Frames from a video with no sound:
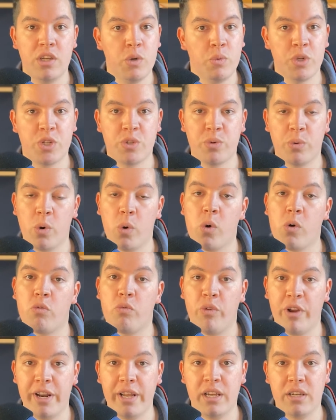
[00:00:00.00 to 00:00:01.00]
which were
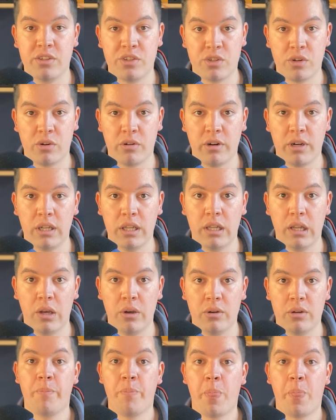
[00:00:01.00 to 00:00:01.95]
already historically low.